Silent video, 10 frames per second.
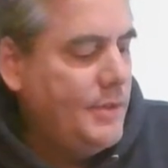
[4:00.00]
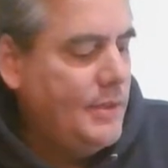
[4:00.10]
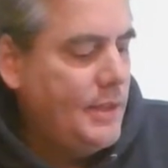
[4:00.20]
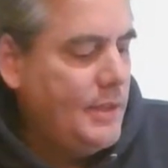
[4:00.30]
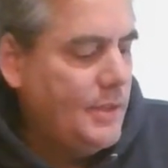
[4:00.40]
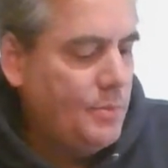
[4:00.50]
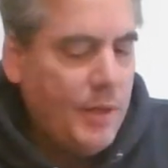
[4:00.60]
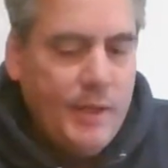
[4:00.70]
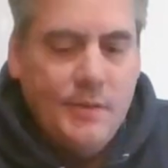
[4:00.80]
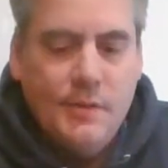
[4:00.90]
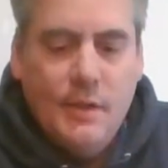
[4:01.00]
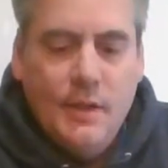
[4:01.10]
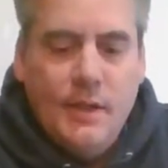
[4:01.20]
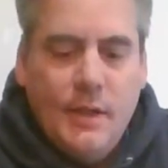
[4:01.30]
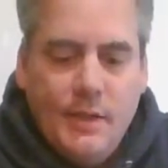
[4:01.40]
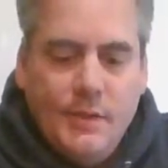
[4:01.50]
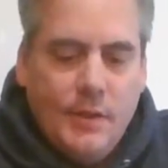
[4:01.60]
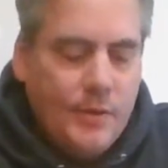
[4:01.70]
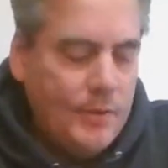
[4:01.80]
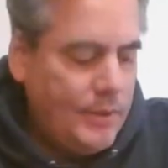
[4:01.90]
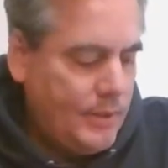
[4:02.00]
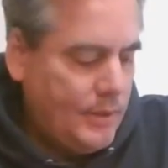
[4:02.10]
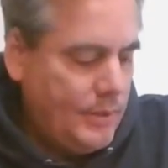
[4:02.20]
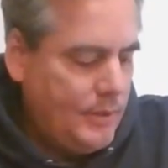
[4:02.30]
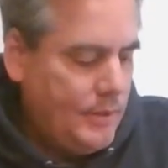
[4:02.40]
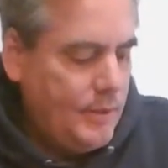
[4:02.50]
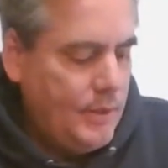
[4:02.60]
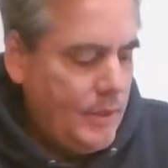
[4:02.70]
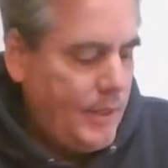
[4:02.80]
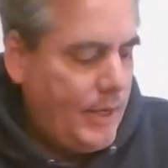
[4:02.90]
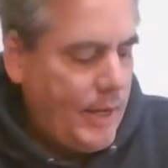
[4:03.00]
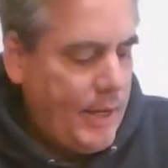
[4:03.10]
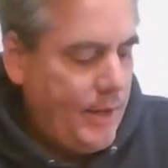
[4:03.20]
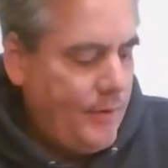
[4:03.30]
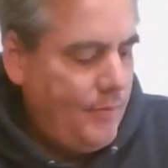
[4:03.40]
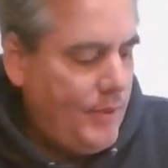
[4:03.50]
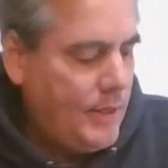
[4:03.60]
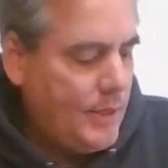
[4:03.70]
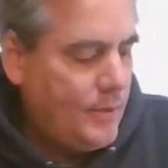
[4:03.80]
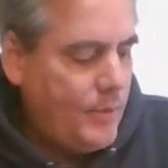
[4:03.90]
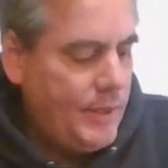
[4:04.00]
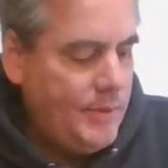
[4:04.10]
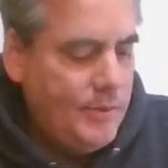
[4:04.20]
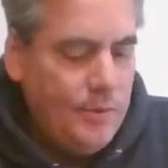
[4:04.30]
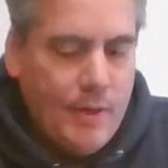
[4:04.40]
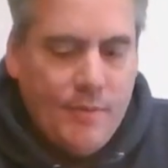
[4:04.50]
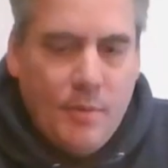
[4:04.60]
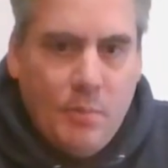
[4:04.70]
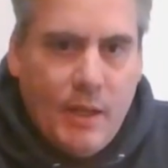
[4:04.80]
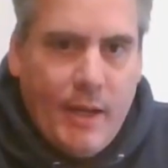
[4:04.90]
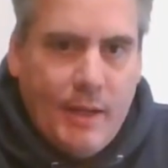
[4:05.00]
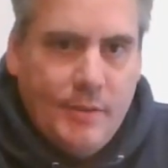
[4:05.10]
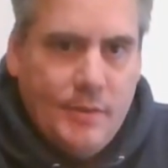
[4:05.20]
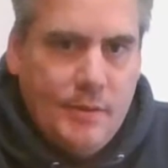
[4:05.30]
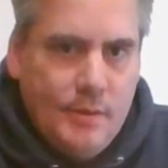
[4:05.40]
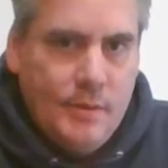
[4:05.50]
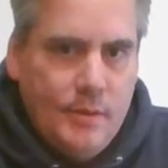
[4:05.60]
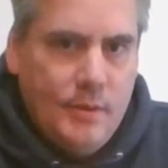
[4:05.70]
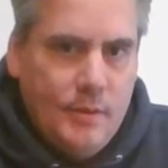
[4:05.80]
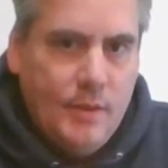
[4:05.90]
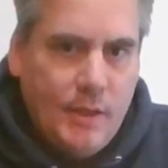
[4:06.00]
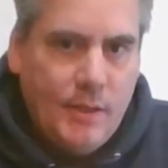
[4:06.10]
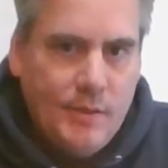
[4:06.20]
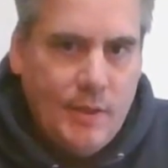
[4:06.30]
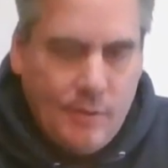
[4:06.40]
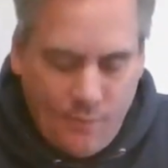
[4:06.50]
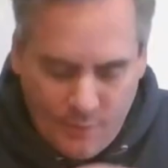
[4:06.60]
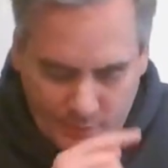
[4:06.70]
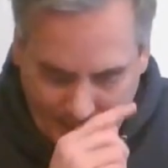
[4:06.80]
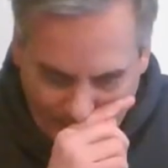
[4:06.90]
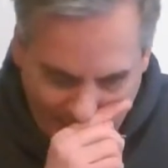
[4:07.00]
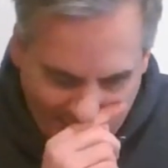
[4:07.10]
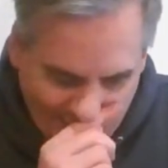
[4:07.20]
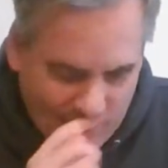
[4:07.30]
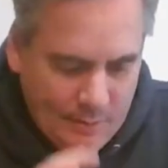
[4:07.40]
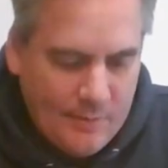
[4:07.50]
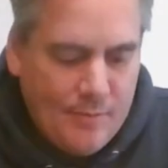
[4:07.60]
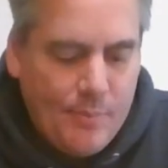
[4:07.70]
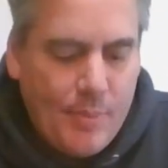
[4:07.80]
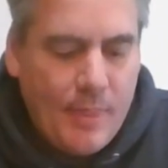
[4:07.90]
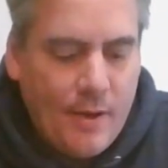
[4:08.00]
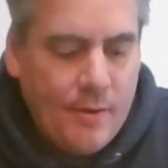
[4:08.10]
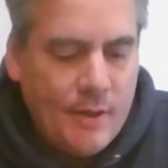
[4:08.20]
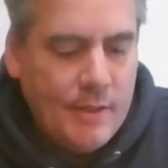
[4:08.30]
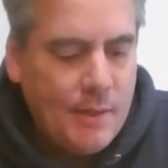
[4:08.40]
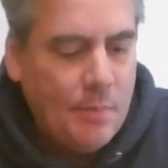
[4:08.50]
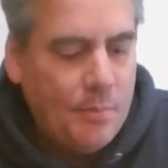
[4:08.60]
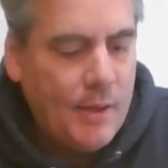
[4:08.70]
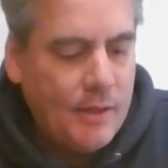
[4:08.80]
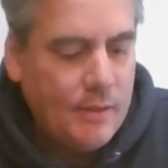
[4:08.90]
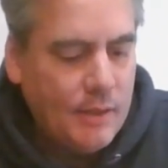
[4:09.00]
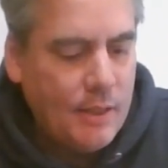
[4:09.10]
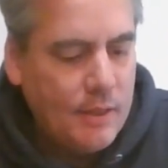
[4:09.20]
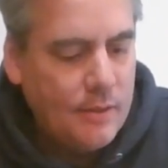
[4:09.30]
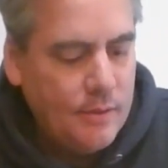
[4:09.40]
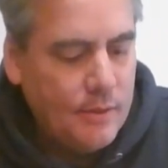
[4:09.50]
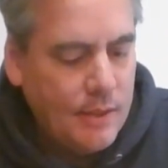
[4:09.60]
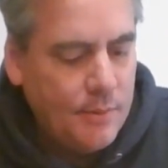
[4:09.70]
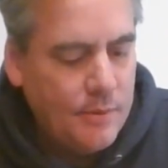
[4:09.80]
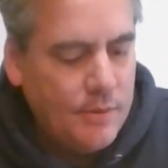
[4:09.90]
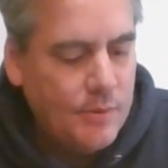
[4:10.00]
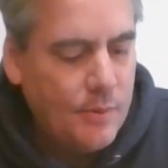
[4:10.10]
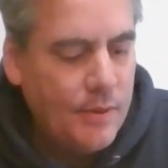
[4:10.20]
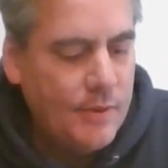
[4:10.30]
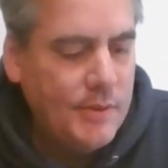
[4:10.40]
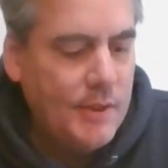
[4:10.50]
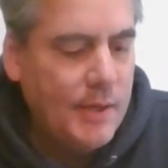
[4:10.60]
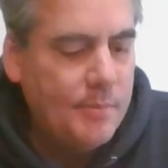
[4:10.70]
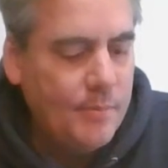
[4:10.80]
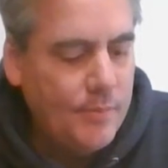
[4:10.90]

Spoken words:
is to displace as you go, look. I have the reds, you have the blacks. Okay, so that's the first surprise. Now you're going to double buckle again, okay, when you square these up.